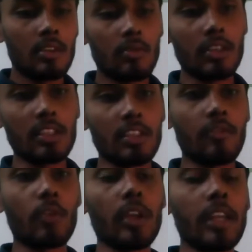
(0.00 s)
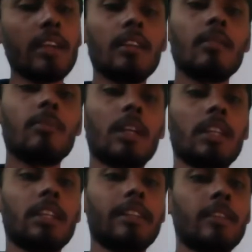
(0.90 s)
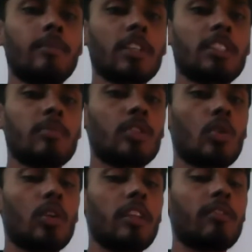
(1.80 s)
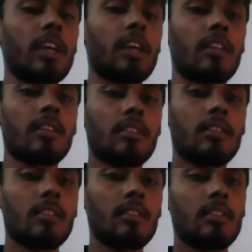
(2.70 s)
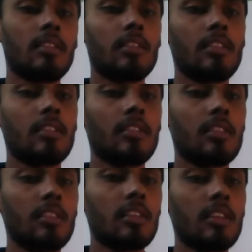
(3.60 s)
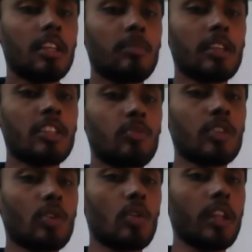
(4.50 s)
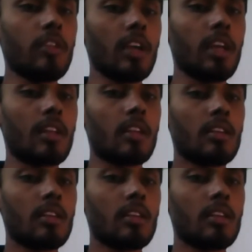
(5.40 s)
Which is a fluid, but it must be stored in where? It must be stored in where?